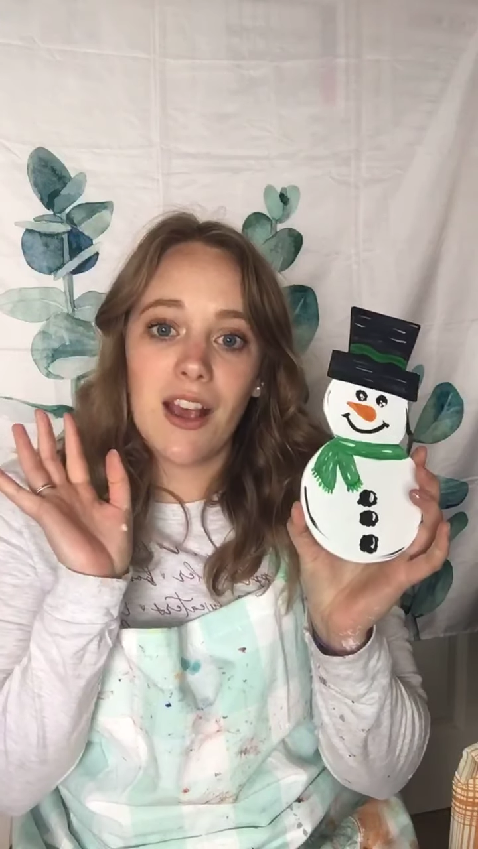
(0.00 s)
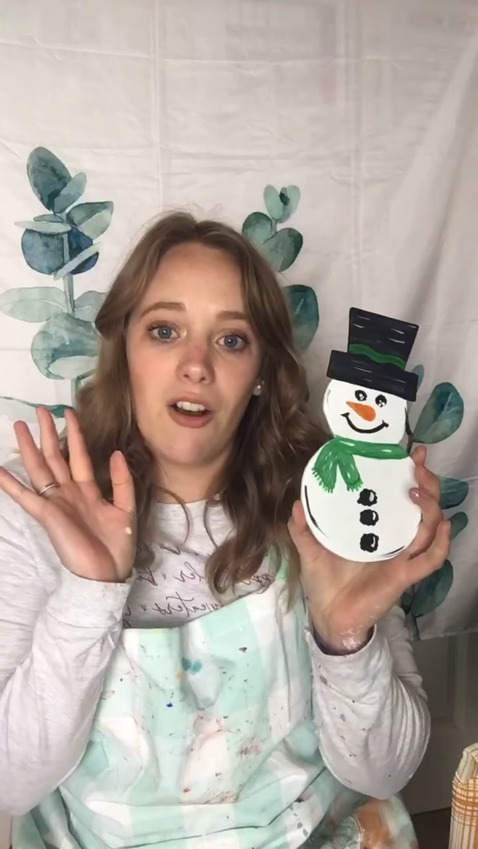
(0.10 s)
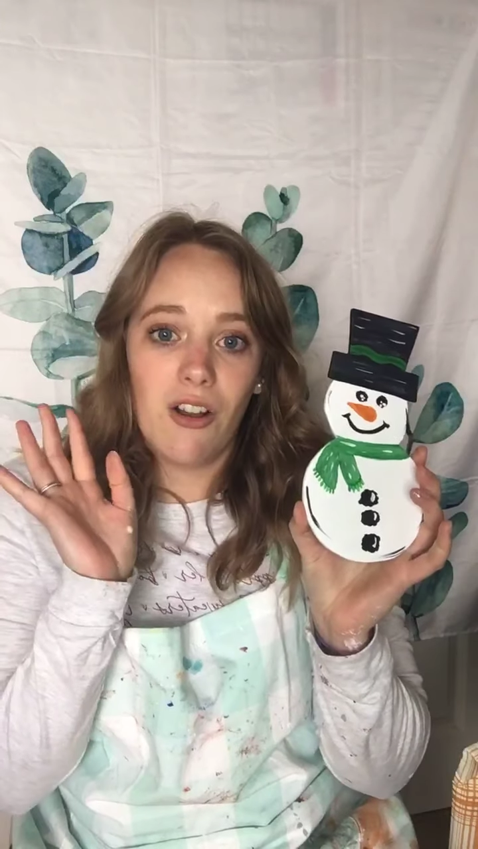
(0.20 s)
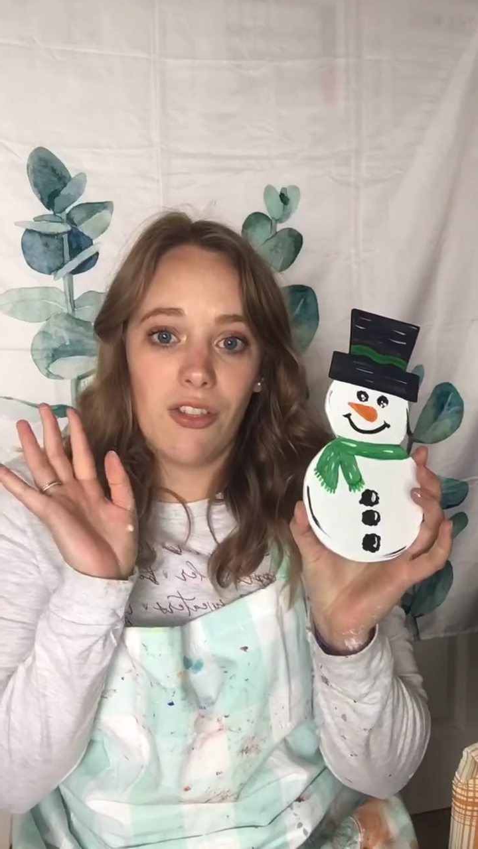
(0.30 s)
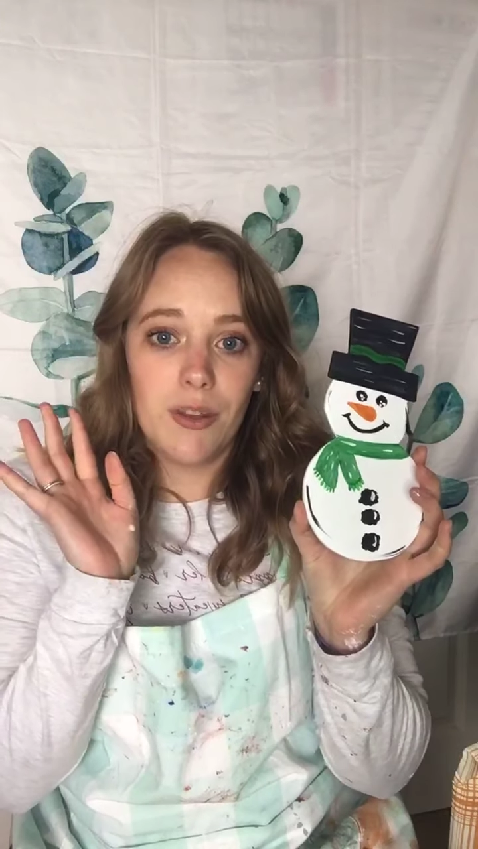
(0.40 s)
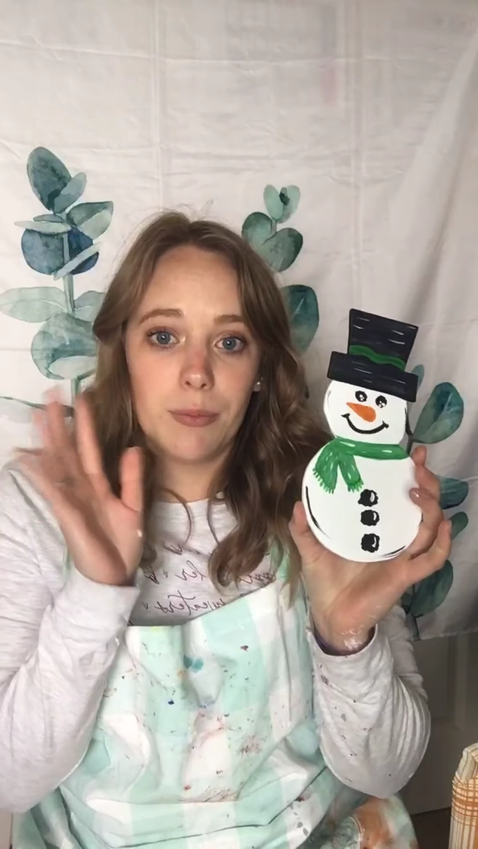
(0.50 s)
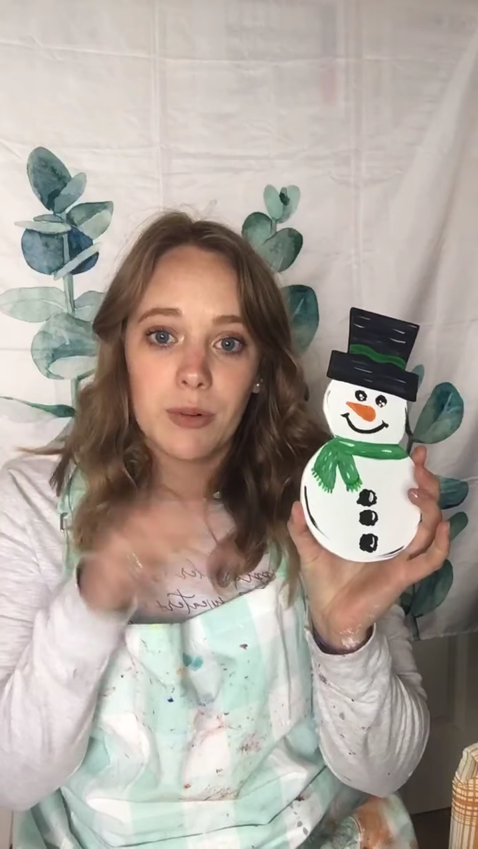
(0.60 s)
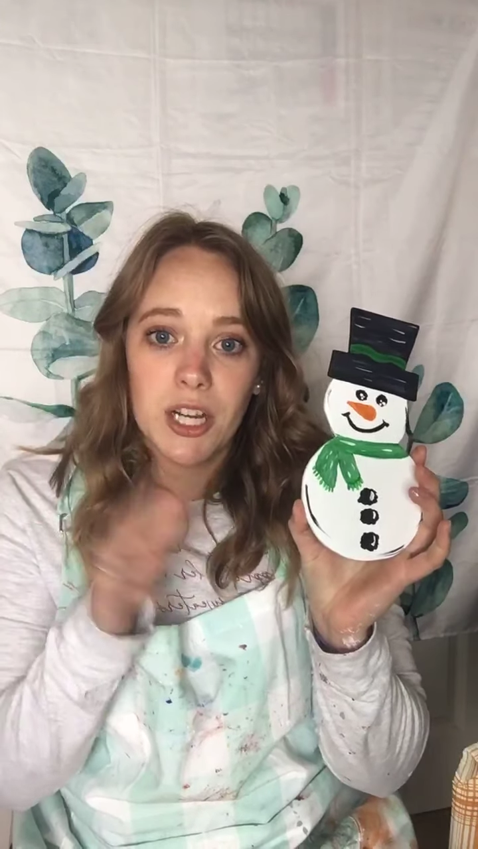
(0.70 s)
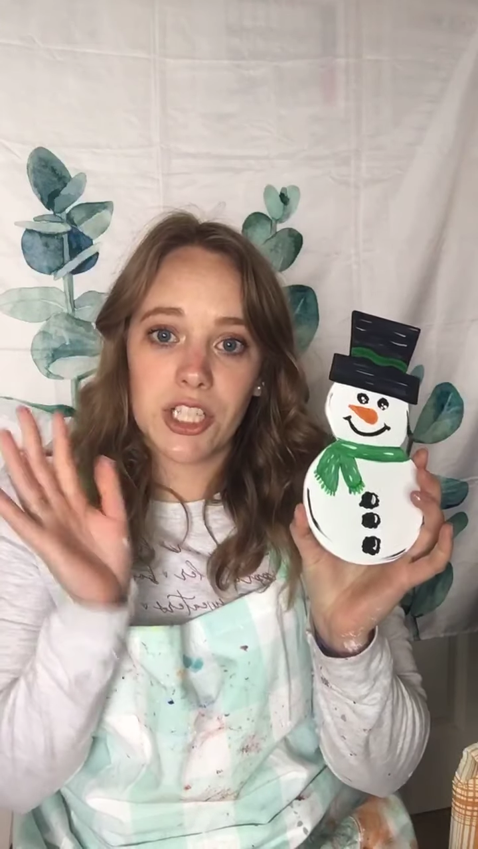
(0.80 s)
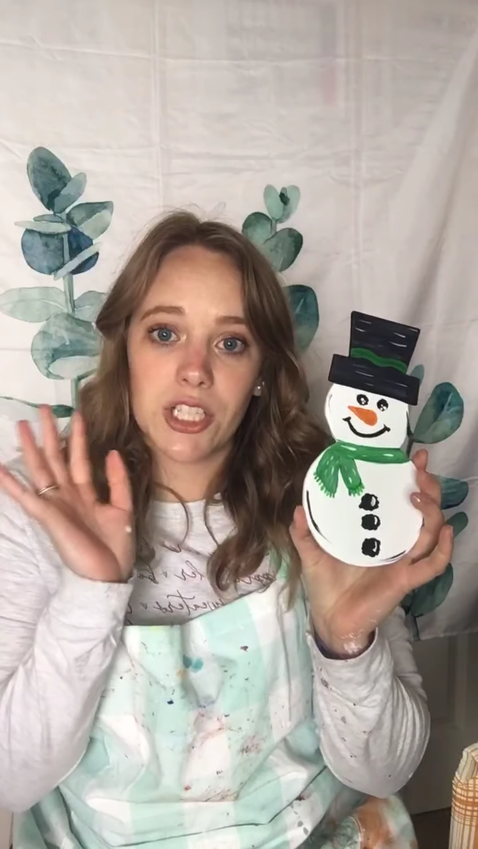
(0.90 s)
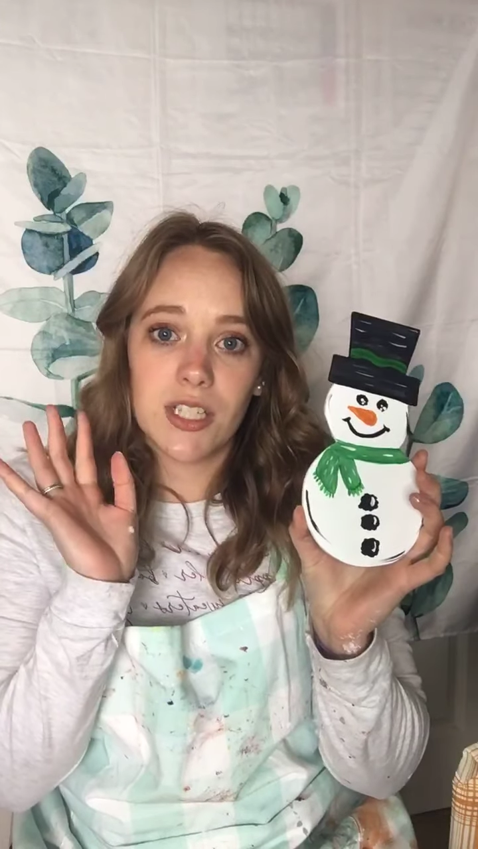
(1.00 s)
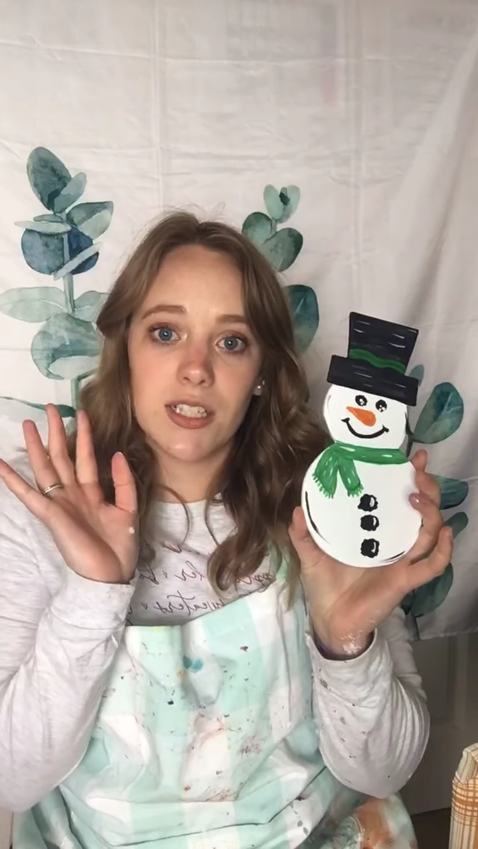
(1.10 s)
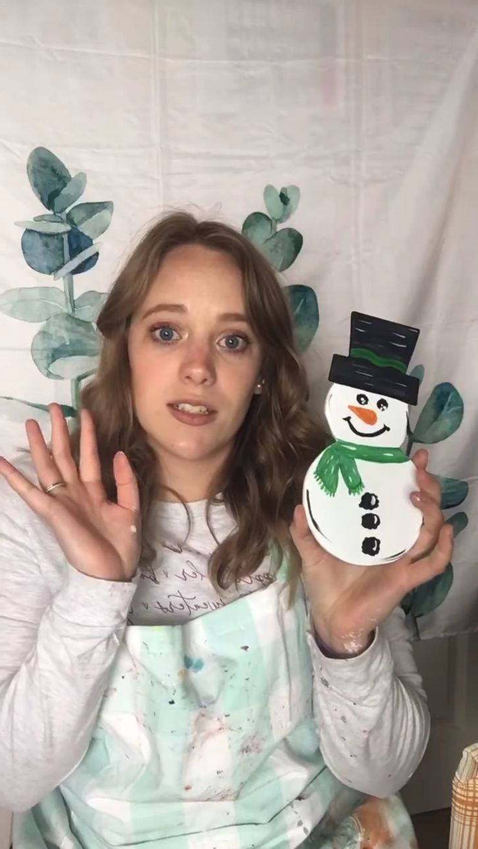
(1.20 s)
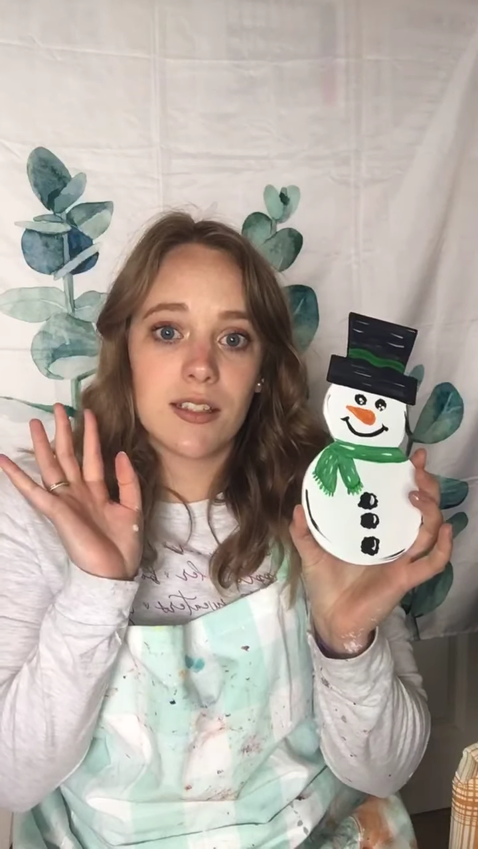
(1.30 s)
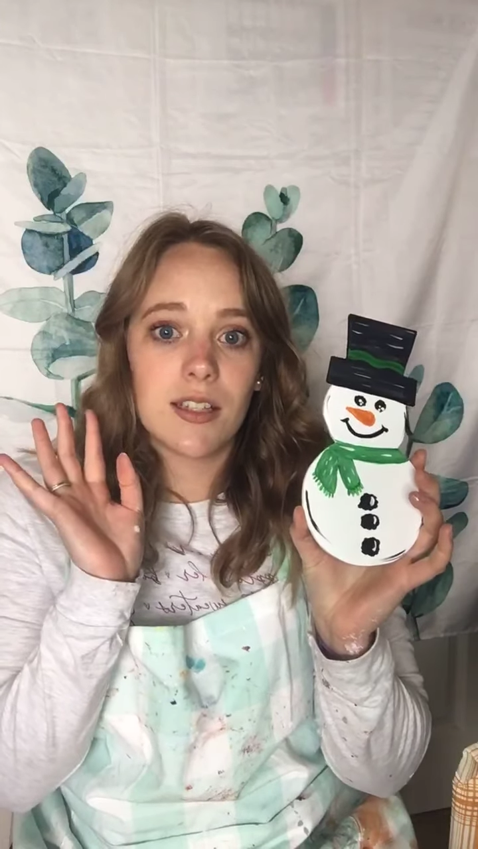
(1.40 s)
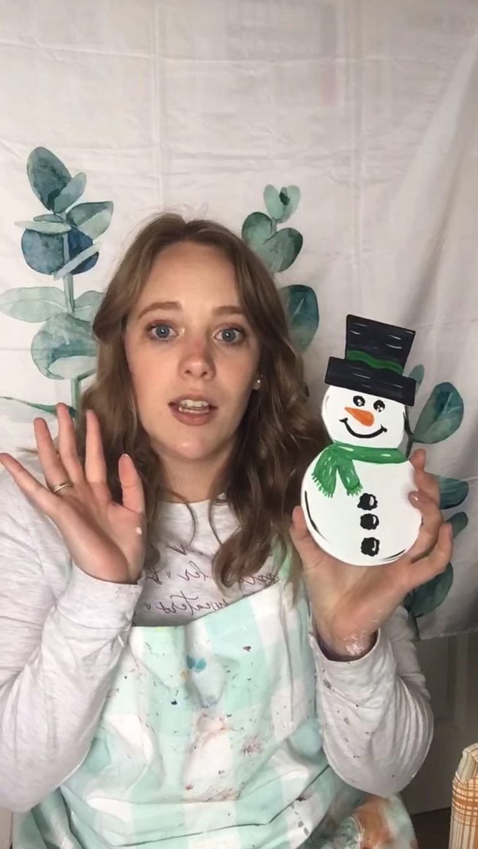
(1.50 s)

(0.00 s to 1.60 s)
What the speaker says: all the brushes,